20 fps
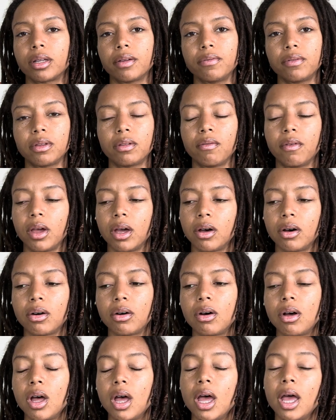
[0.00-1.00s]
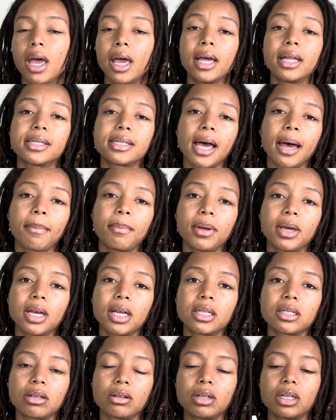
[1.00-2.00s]
lift the veil, and tap
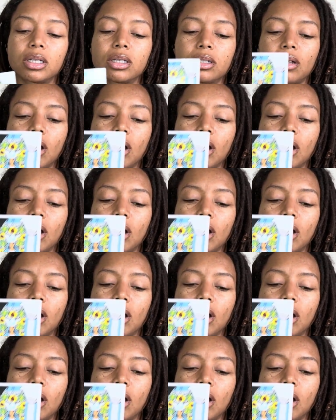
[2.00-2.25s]
in. So this is